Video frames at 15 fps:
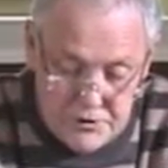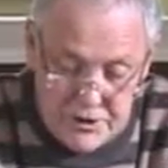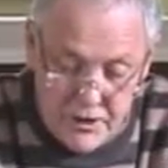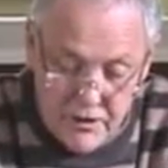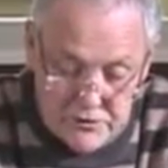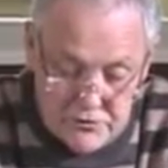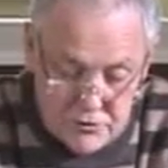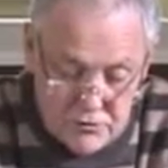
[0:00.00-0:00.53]
We
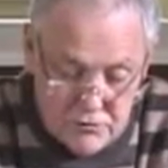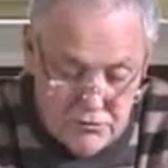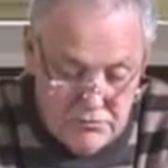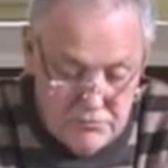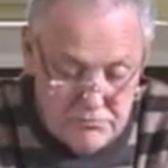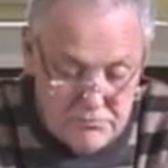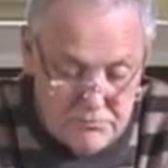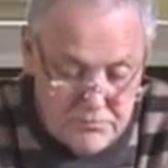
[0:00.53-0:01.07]
can't
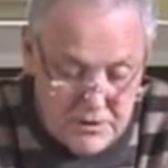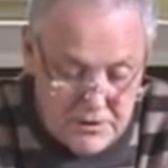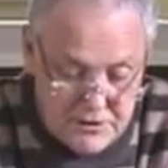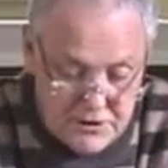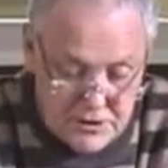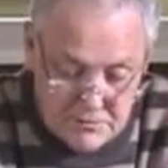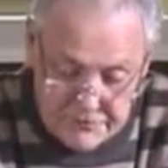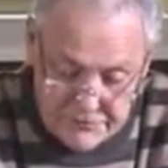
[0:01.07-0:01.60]
all,
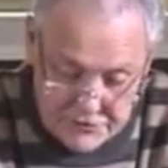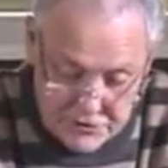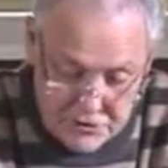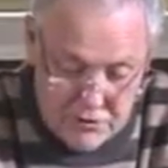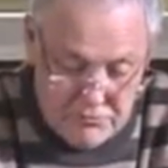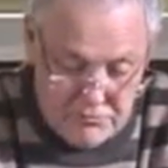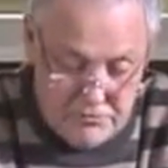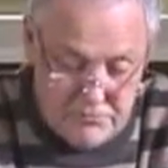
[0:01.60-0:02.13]
and some of us
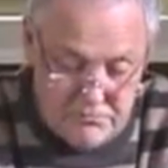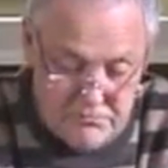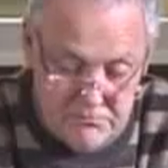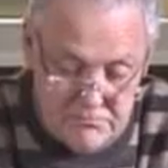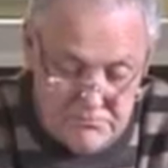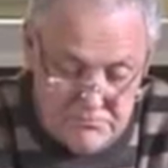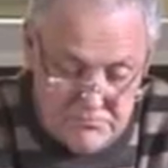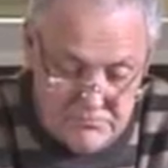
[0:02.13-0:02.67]
don't.
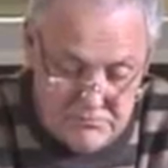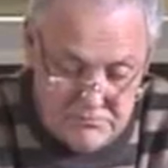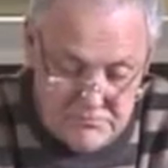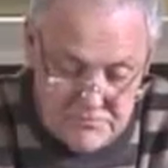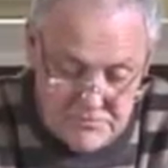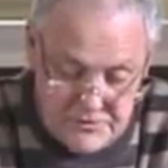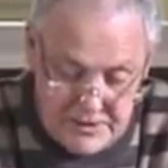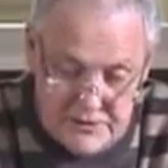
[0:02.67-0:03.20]

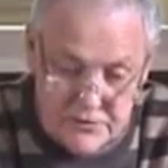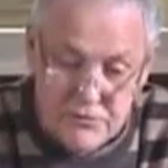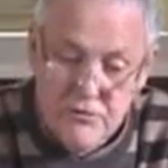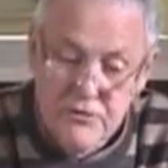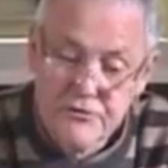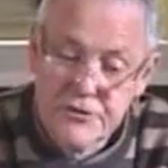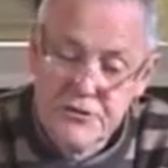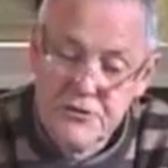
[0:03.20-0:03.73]
And that's
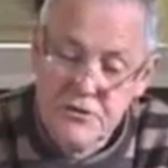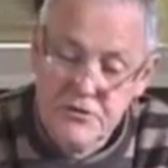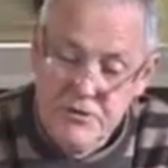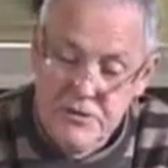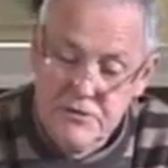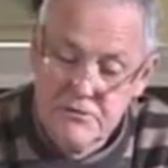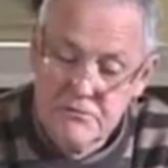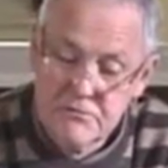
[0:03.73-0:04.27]
all there is to
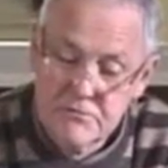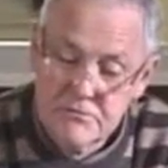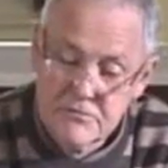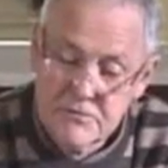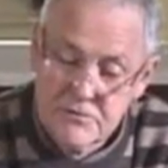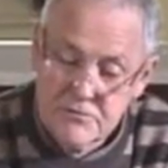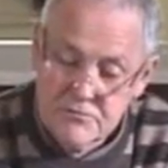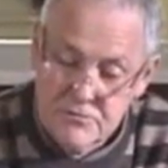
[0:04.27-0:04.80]
it.
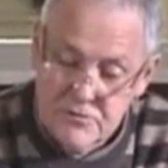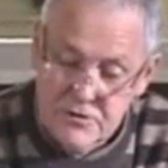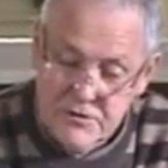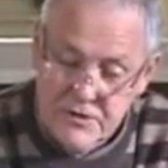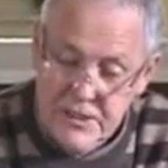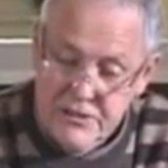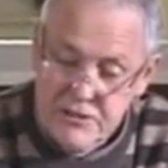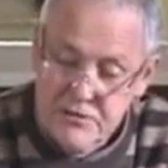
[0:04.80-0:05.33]

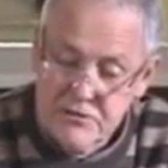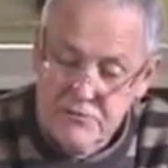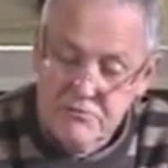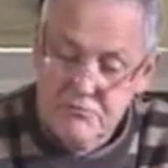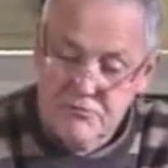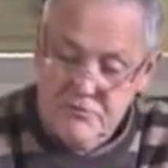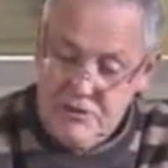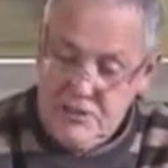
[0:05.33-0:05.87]
And that's
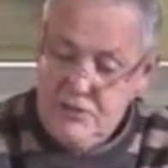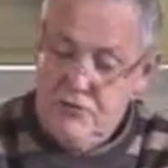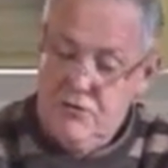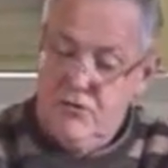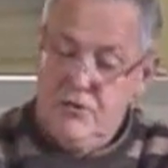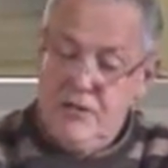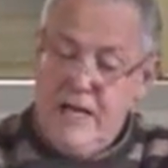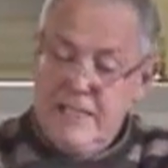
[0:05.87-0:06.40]

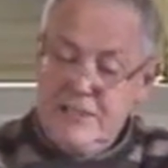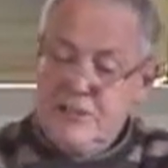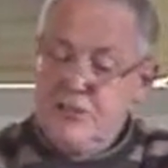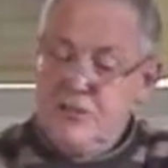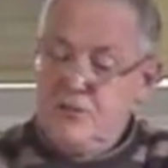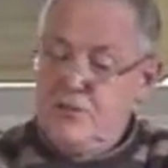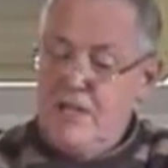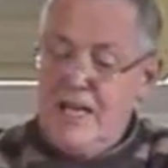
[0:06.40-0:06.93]
your
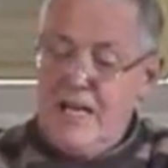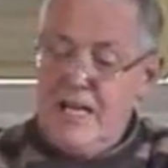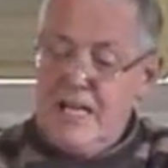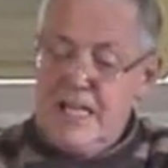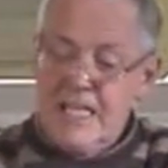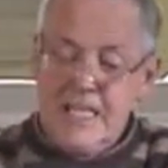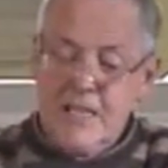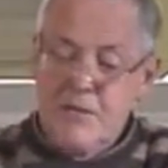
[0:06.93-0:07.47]
attitude
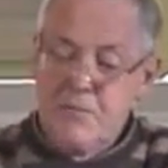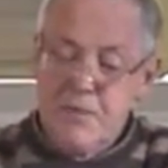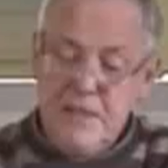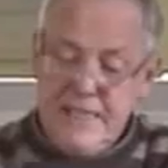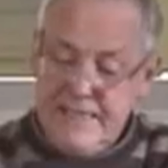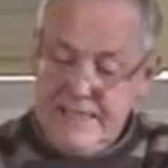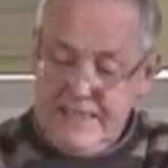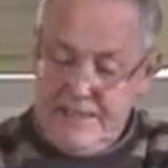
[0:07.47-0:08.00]

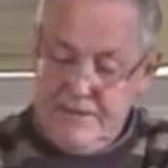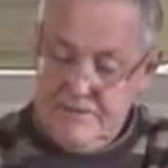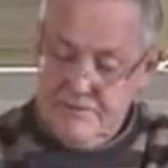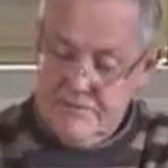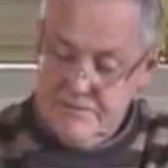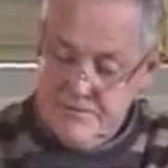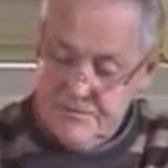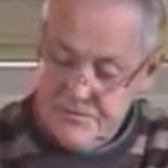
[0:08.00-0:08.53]
completely.
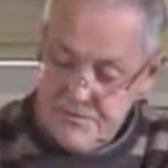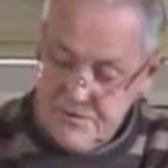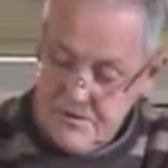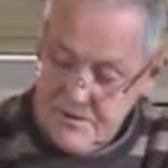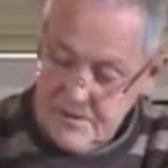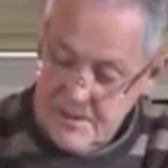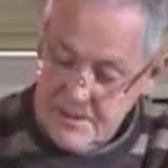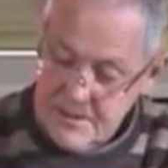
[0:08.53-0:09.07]

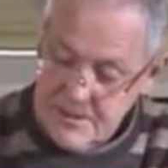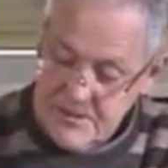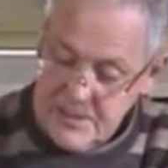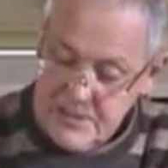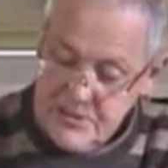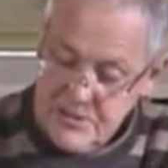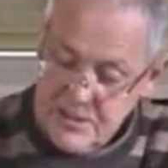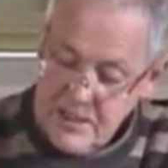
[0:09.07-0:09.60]

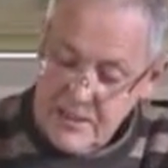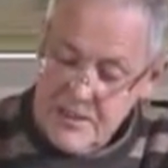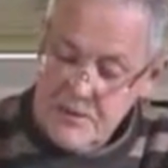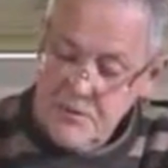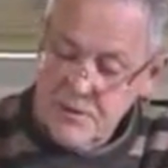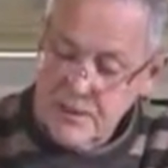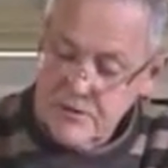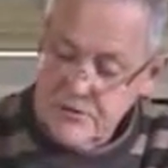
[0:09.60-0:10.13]

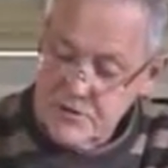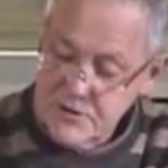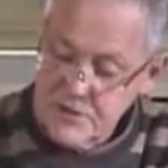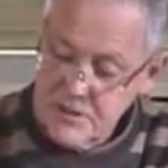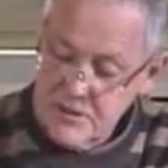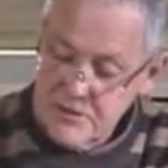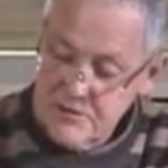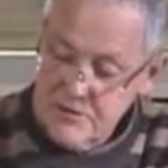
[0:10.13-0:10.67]
Necessarily without a
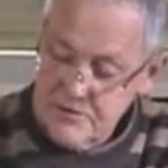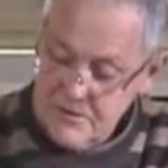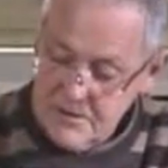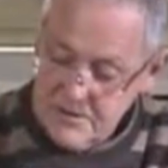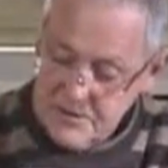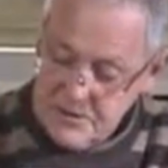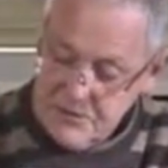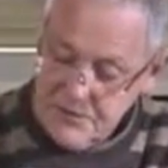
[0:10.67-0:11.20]
certain
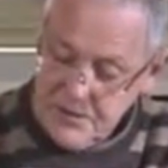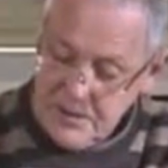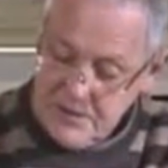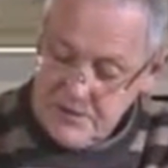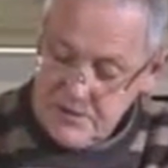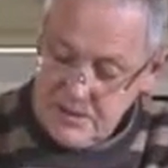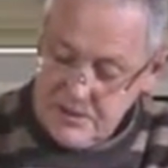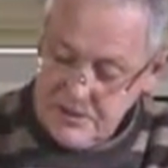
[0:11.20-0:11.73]

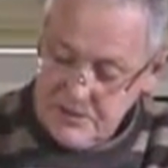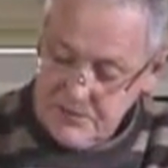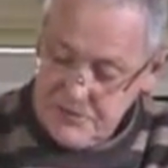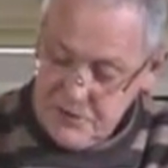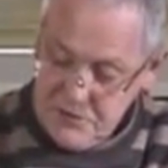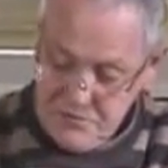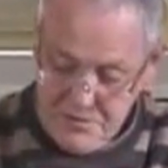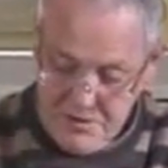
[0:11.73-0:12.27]
severe sense of
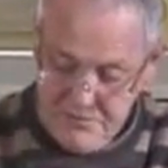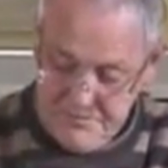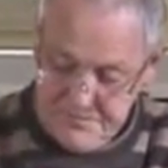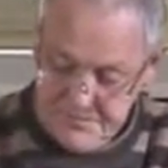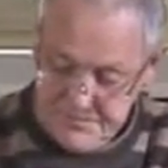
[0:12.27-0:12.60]
humour.